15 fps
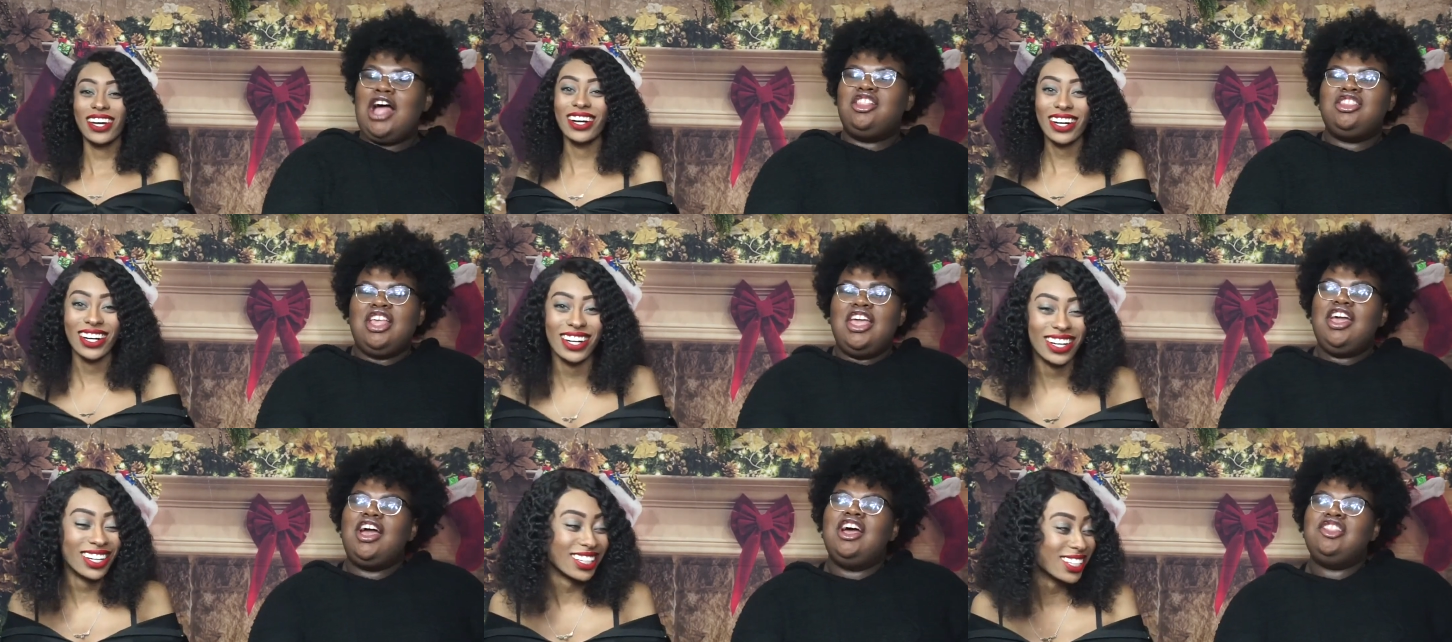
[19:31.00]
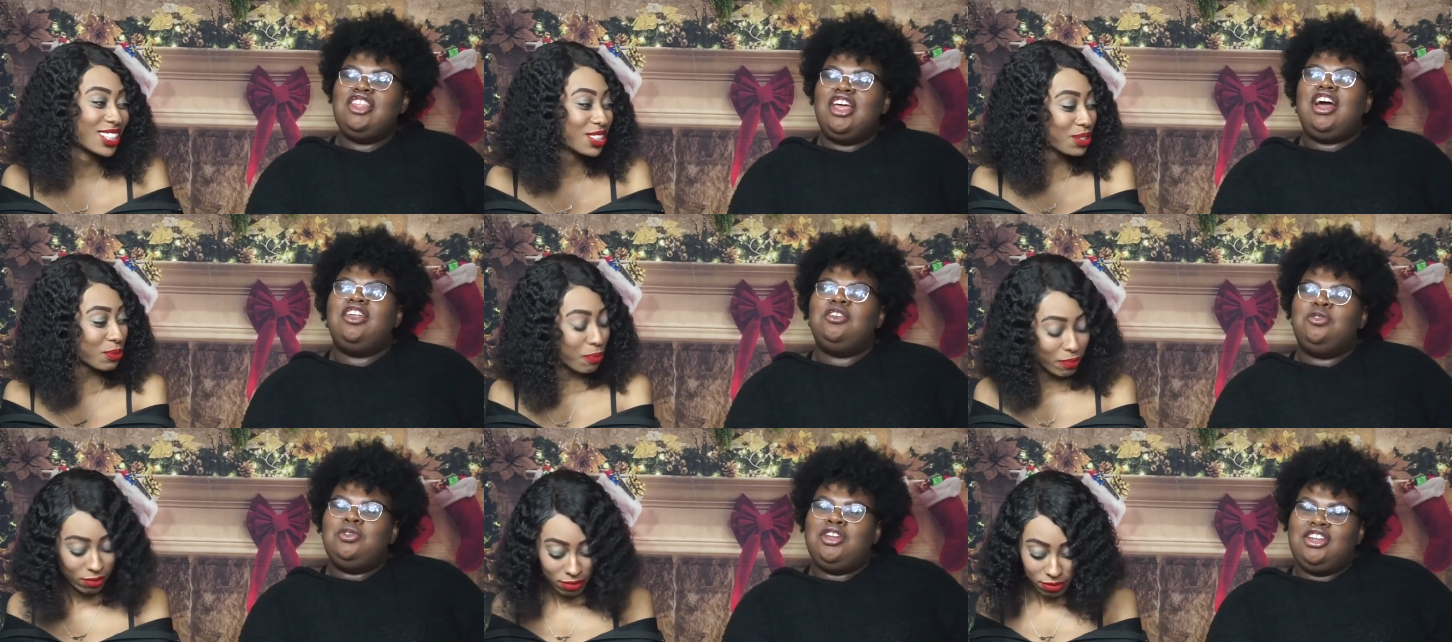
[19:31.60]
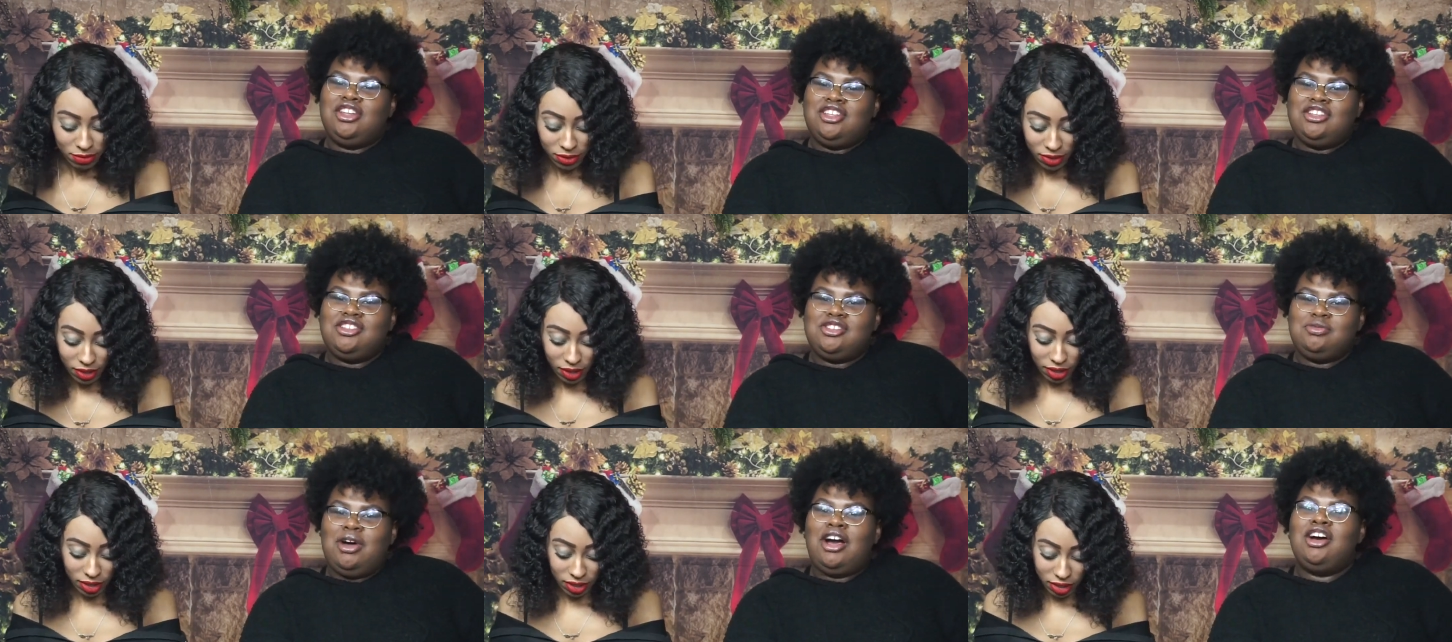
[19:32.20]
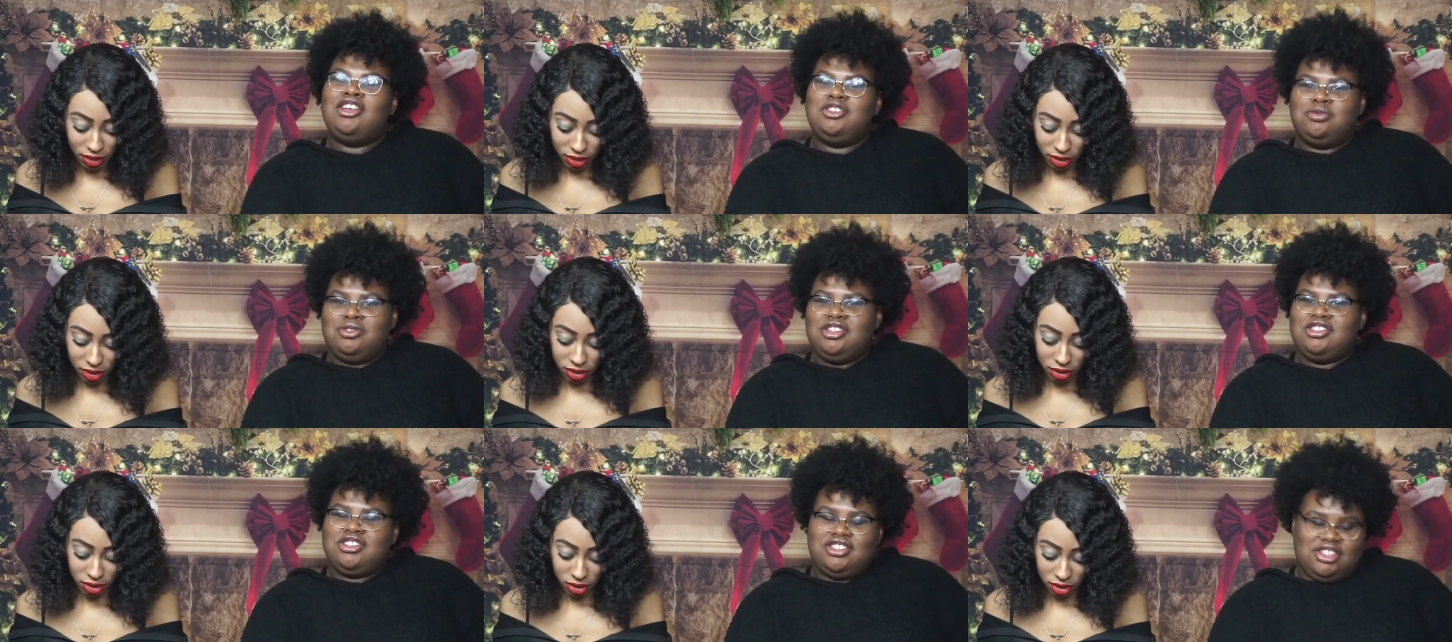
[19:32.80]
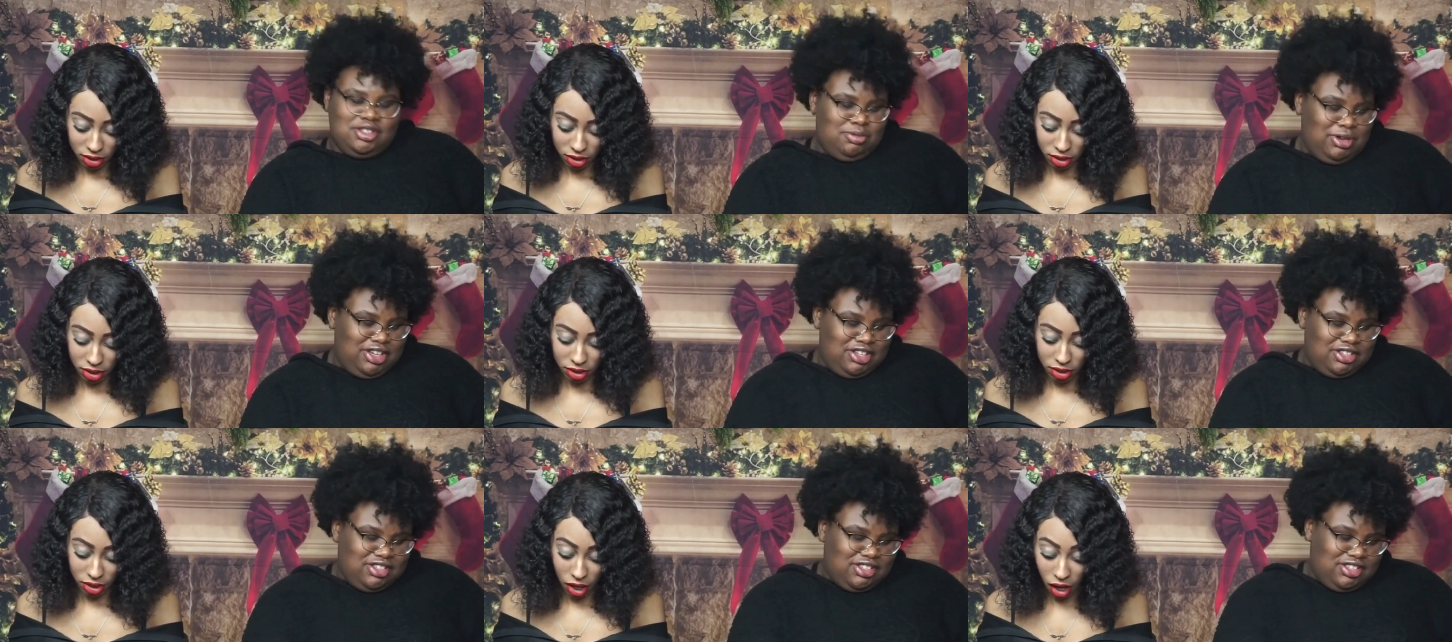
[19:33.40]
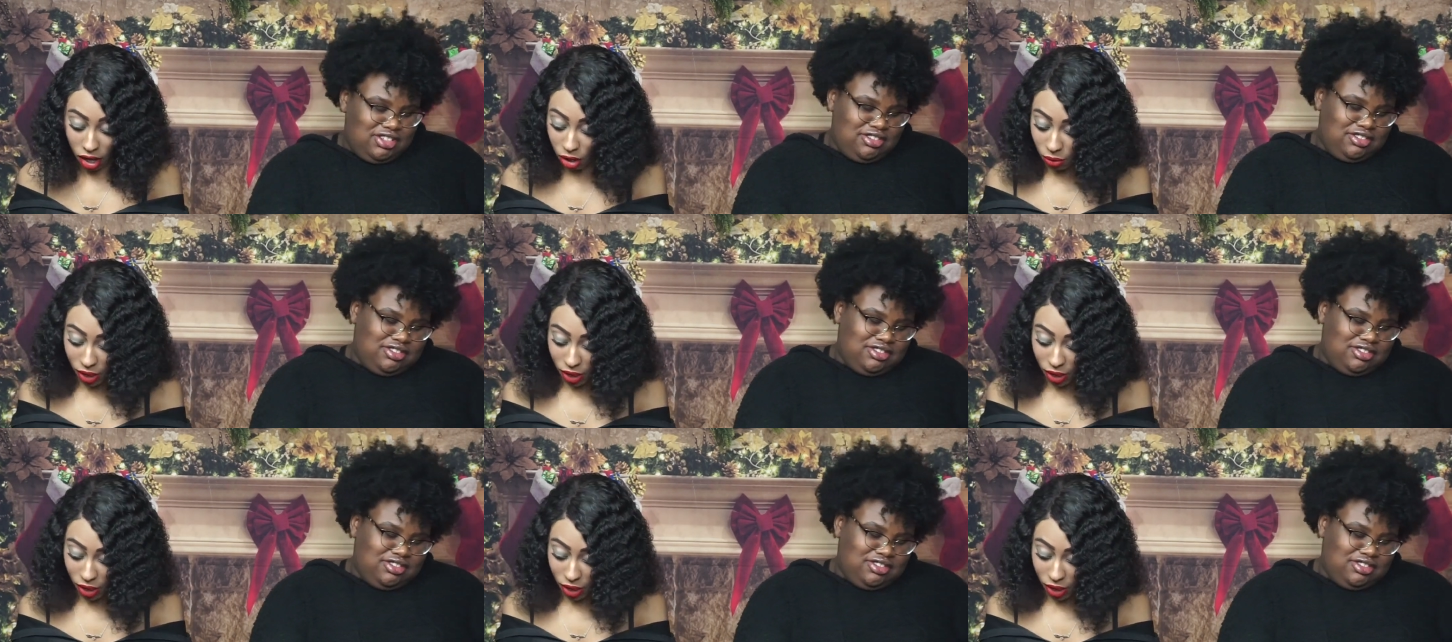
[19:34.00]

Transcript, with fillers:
Speaker 1: think I think I know what it is. My husband is in this box. So.